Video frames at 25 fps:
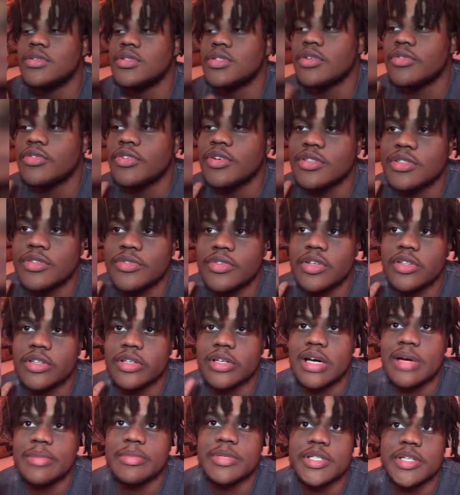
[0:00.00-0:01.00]
first of all, the
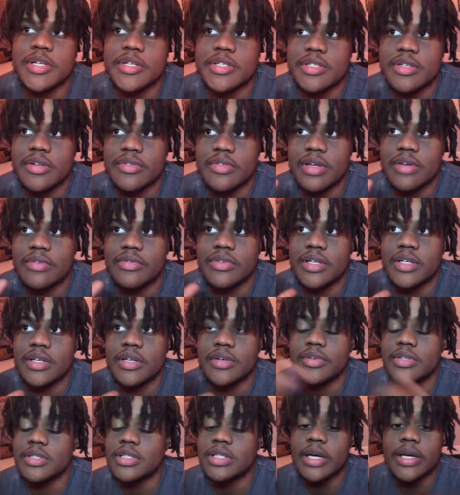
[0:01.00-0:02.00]
comment section of that video
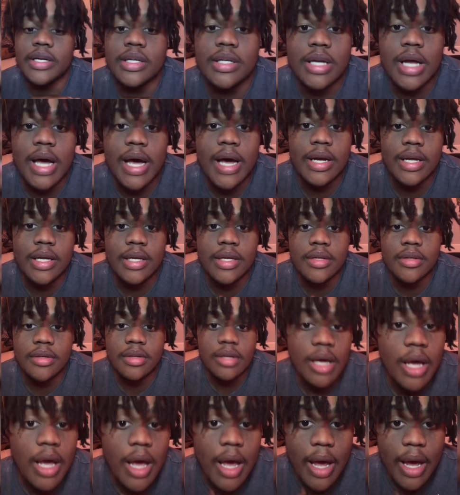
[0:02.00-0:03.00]
is like not it
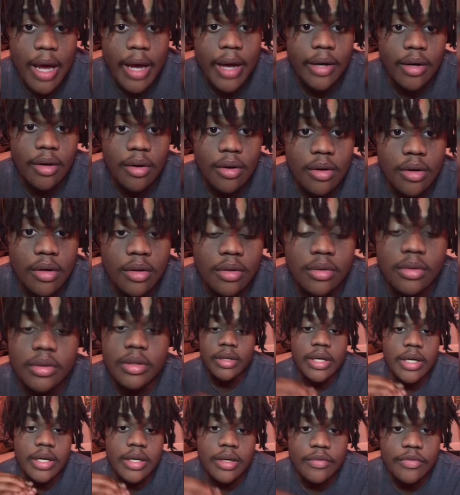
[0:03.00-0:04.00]
at all,
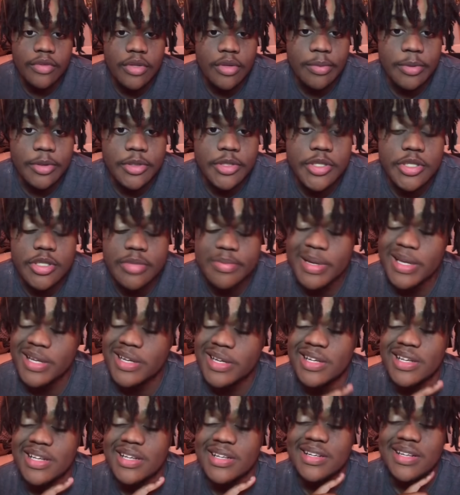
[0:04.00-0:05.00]
and if you
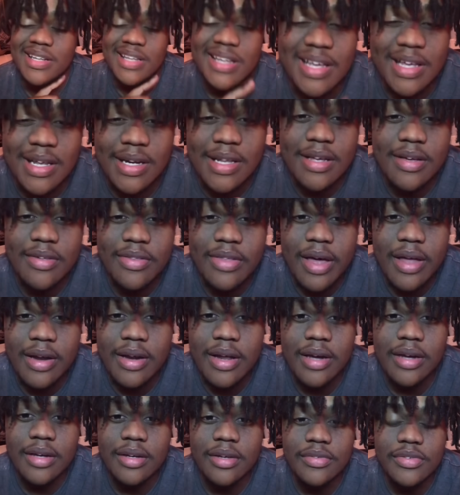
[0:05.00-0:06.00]
participated in any of that
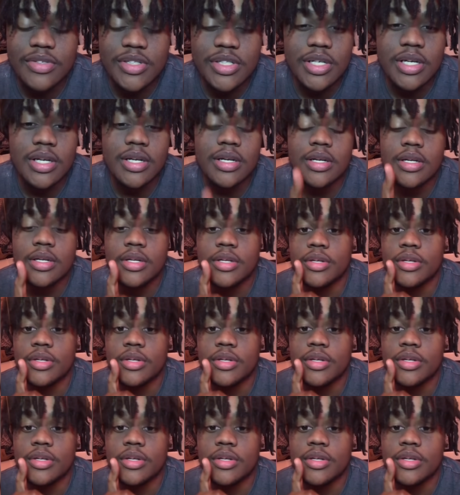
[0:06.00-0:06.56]
negative shit,